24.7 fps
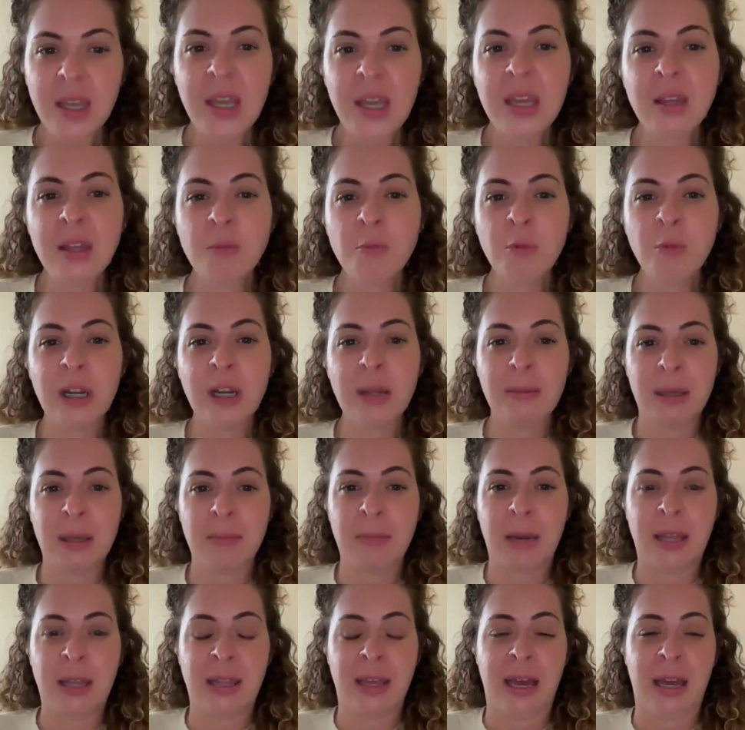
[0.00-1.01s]
And what I mean
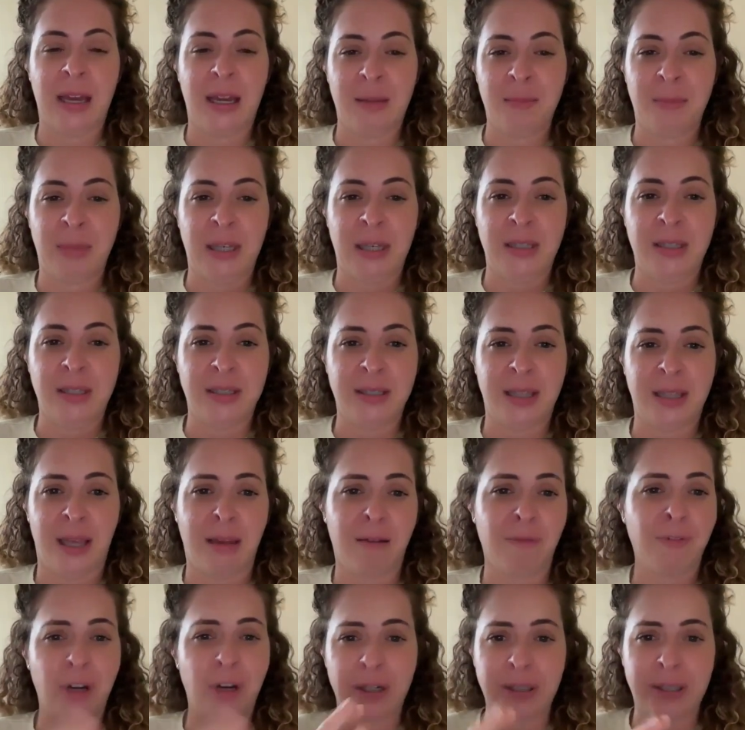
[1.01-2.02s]
by that, it means
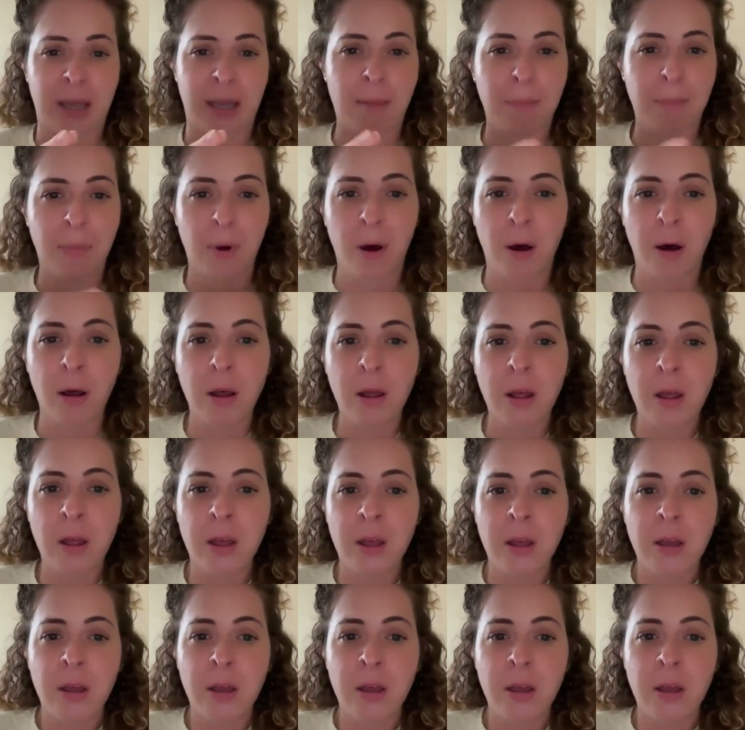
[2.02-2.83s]
like, for example,